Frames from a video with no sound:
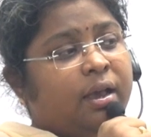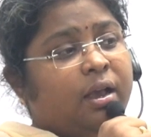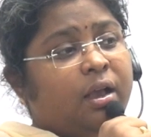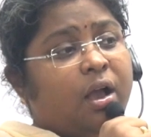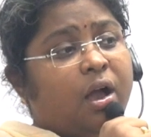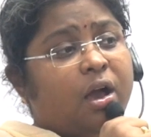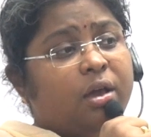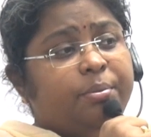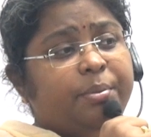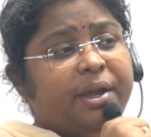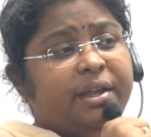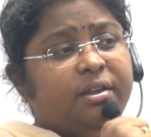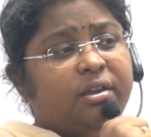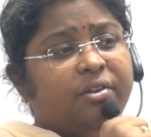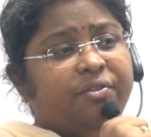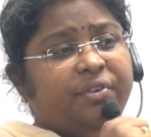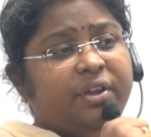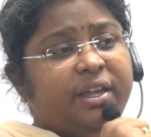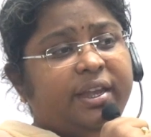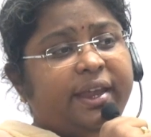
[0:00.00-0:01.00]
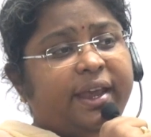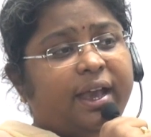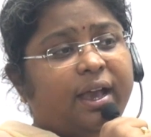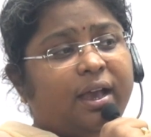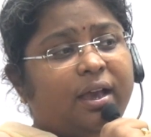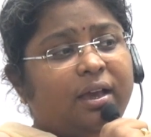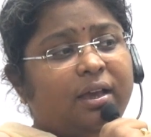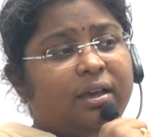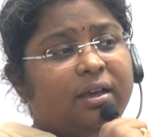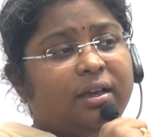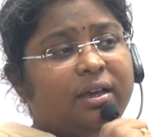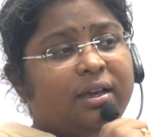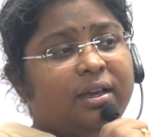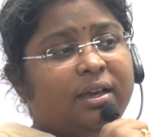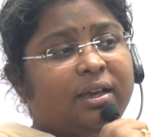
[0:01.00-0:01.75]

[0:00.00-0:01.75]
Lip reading: Government of India